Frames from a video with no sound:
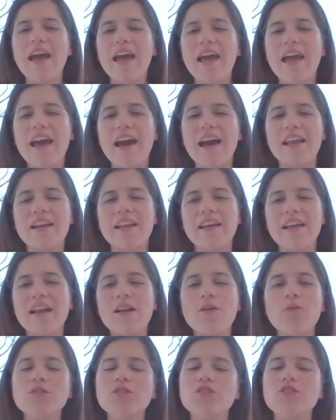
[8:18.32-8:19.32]
and
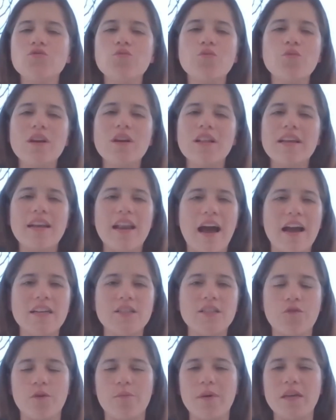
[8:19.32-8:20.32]
it was just really
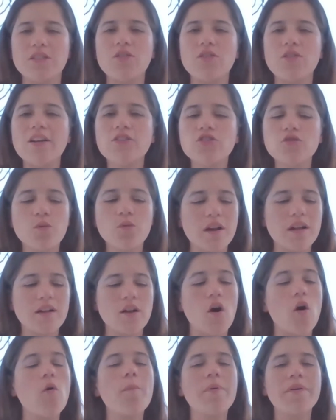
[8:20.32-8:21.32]
nice for me. So I just wanted
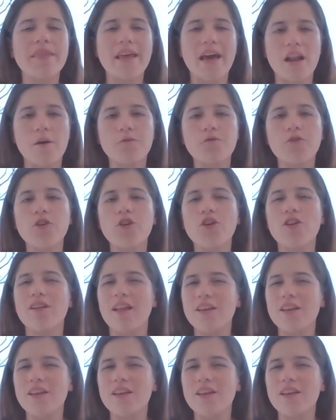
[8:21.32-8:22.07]
to open that up for you, to